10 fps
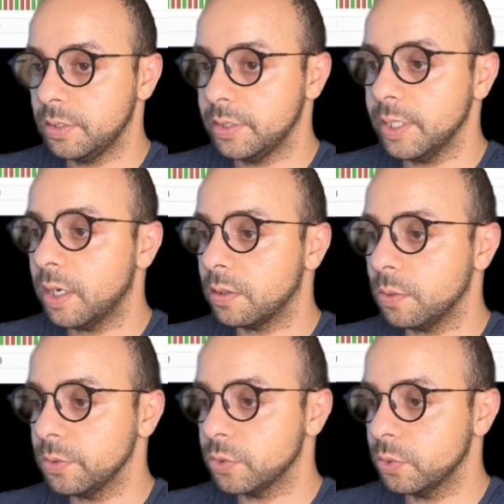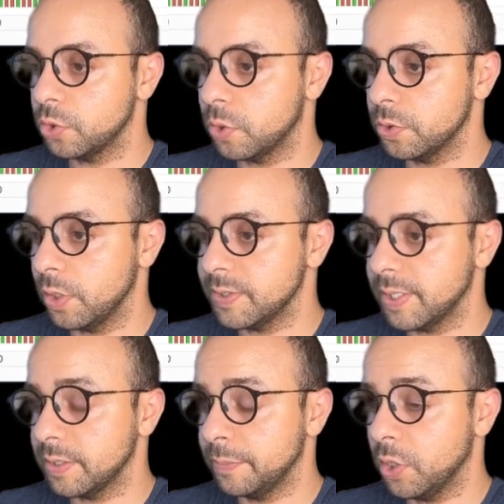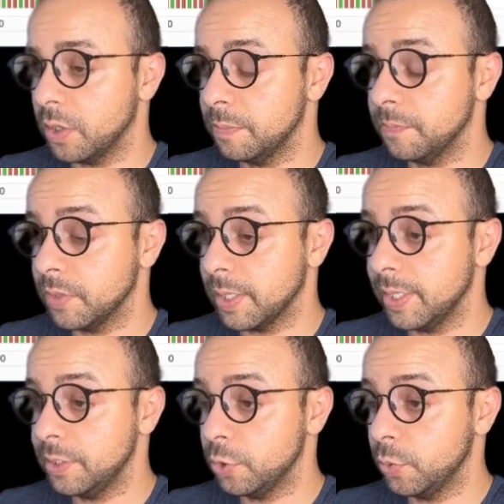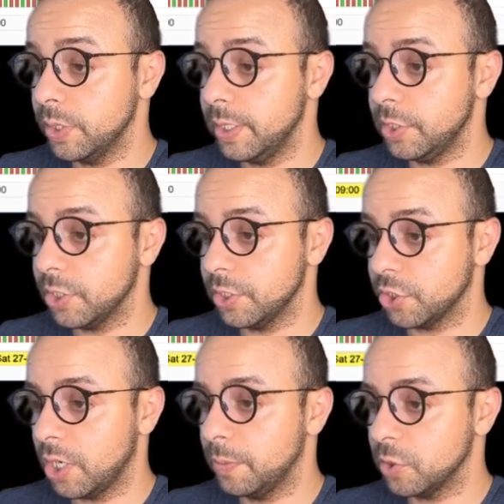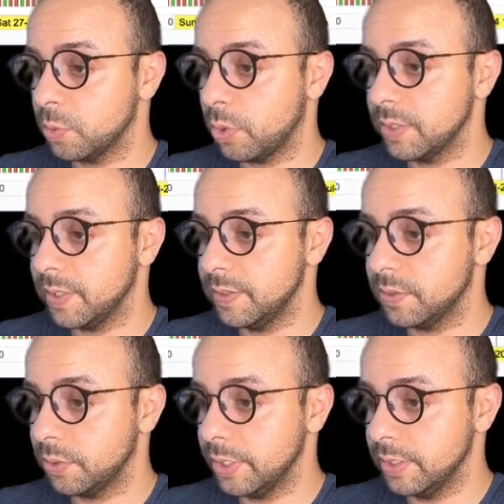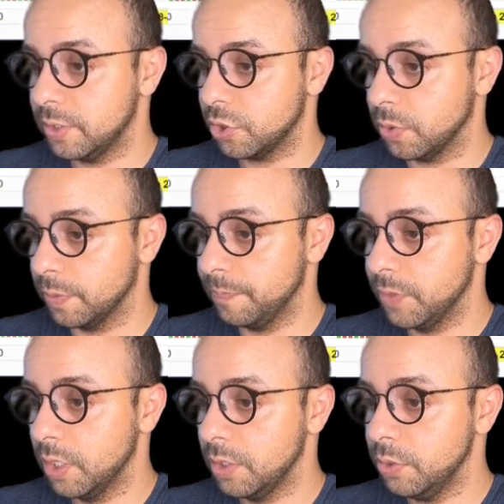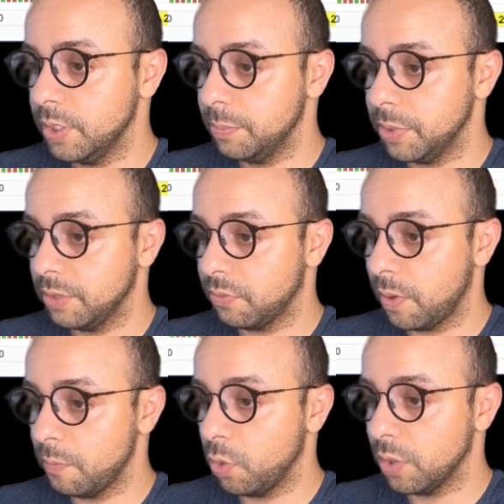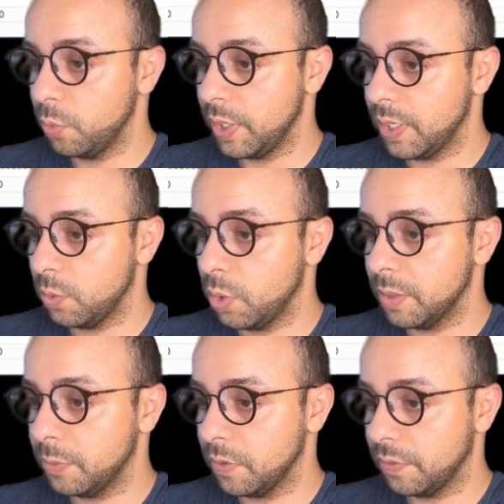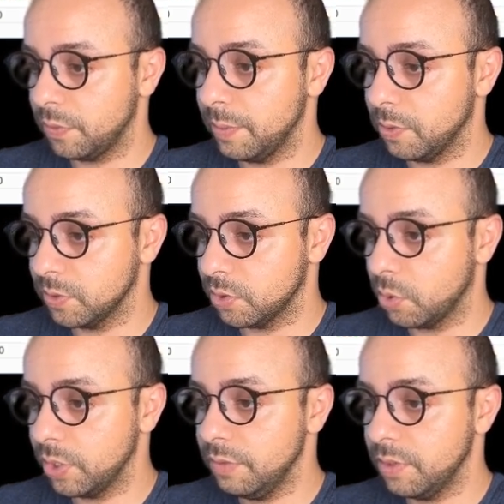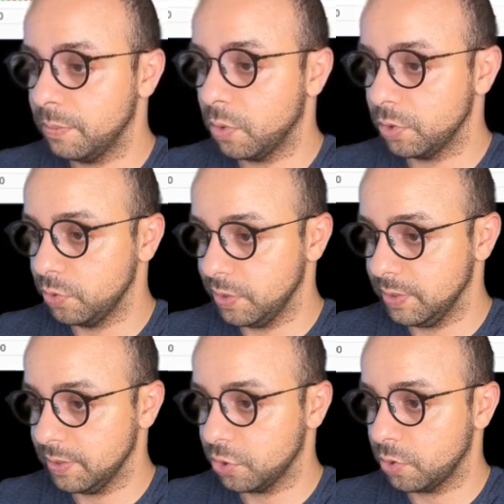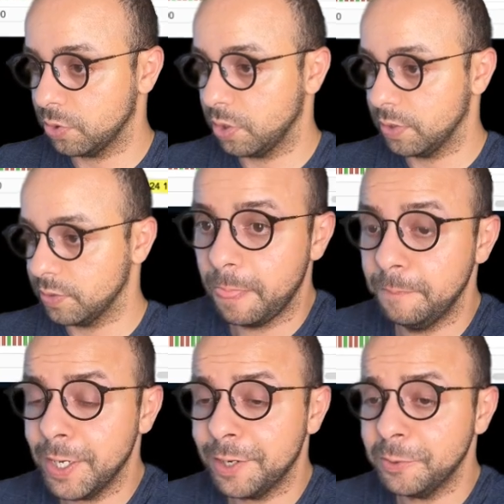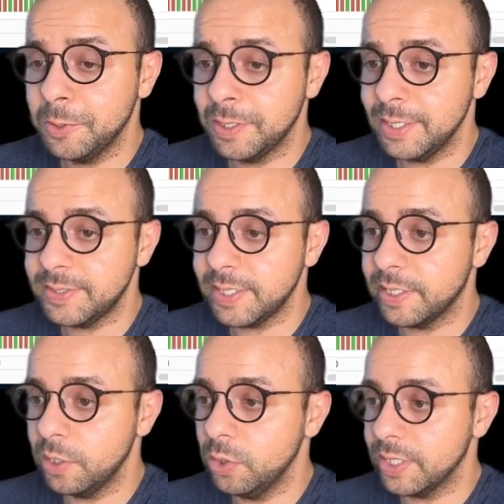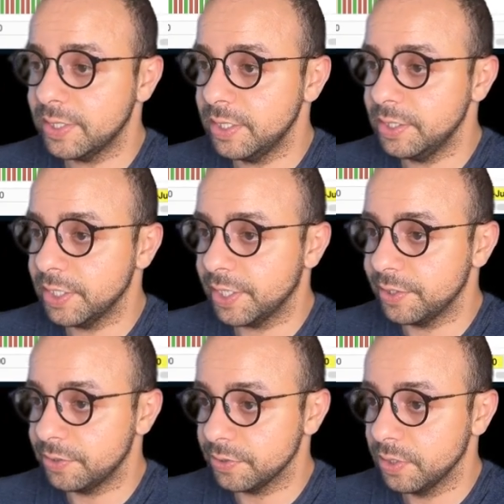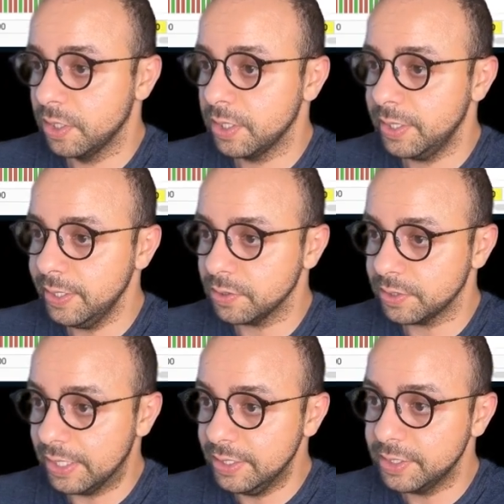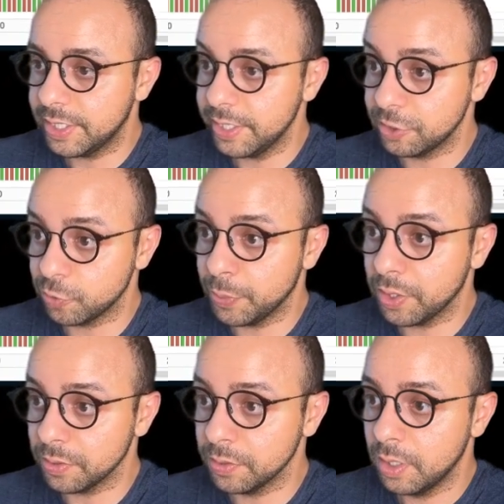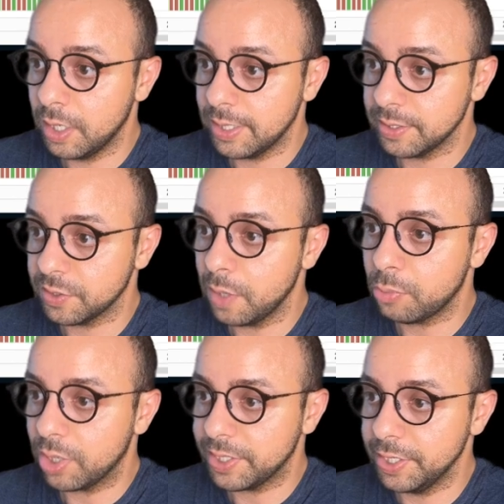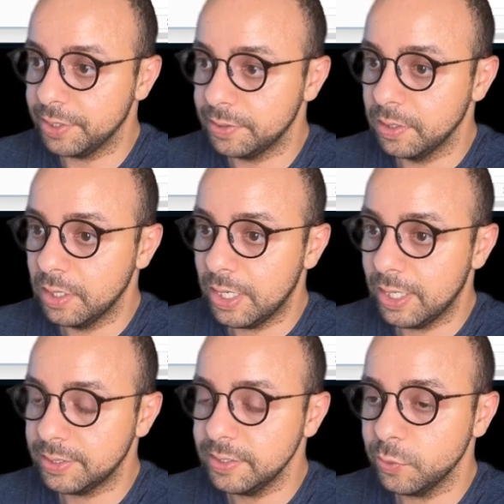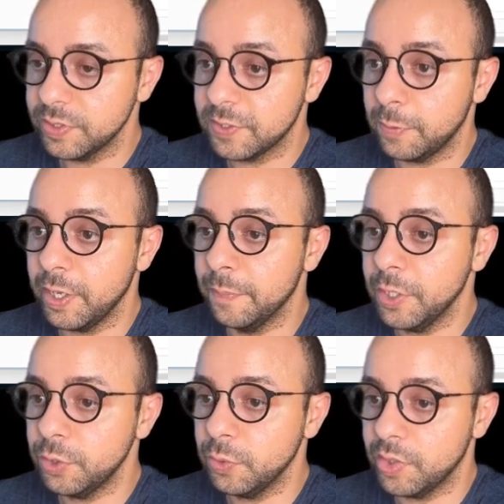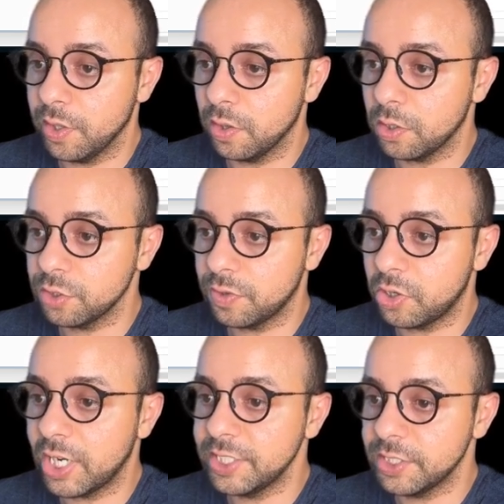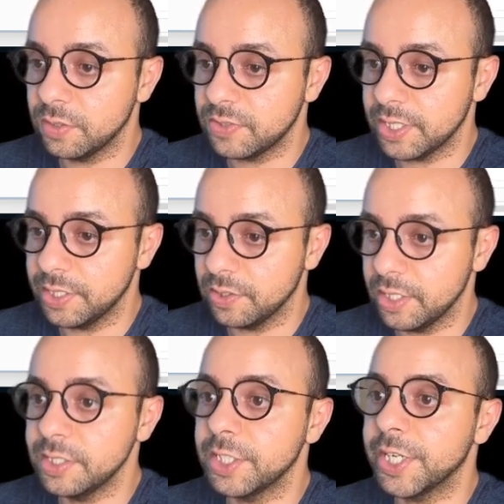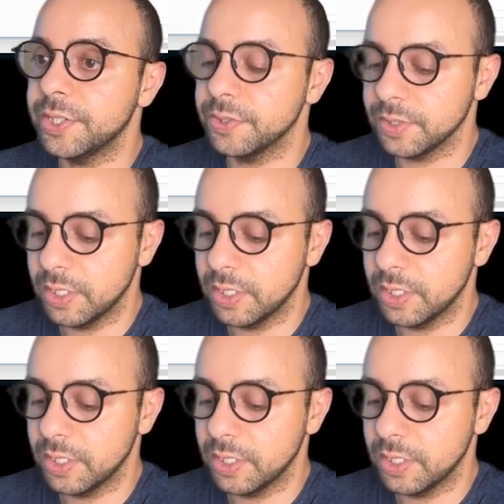There are also shortcuts at the bottom that let you quickly change how much price history is shown. You can pick from 1 week, 1 month, 3 months, or even more using these shortcuts. Now, let's take a look at the indicators. Click on the indicators button at the top right here, and this will display a menu with a large variety of technical indicators.